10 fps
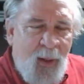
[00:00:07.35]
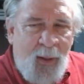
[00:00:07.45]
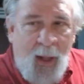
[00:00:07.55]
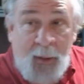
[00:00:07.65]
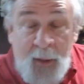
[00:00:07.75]

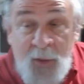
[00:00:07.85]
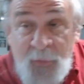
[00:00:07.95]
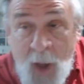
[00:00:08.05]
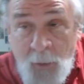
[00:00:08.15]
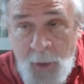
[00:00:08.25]
Now, this
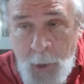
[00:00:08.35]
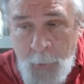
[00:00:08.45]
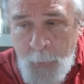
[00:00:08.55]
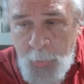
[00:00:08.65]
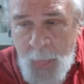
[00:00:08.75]

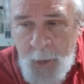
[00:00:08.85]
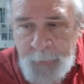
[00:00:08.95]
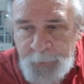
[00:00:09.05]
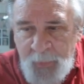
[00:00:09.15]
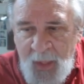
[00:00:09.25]
photo
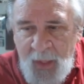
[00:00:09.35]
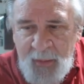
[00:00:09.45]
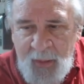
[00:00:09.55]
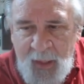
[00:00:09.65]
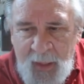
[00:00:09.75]

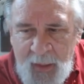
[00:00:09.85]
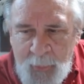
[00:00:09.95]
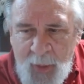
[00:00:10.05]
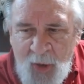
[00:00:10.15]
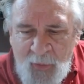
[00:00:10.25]
is in the
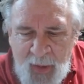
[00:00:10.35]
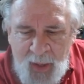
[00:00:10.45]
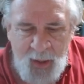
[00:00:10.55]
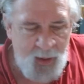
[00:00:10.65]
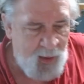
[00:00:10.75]

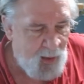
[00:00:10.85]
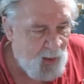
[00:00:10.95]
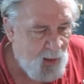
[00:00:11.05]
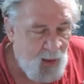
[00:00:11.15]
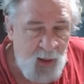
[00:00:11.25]
movie
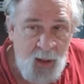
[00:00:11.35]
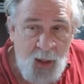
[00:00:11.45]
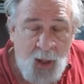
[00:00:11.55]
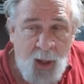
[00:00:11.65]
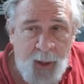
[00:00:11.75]

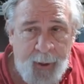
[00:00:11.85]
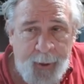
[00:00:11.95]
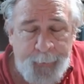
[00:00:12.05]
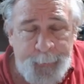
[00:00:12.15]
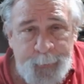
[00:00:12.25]

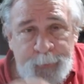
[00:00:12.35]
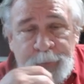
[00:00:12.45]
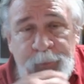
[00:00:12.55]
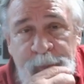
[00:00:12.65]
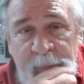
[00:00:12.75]
uh,
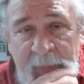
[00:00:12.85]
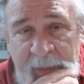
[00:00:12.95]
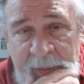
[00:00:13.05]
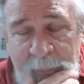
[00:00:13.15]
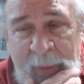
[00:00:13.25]

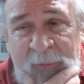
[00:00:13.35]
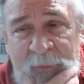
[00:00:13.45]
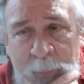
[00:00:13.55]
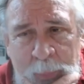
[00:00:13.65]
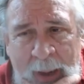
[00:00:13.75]

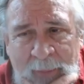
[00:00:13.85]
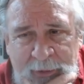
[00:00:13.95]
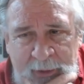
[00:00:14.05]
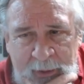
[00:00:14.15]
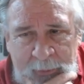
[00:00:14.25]
Bigfoot
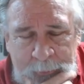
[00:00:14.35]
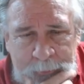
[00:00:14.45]
Prophecy.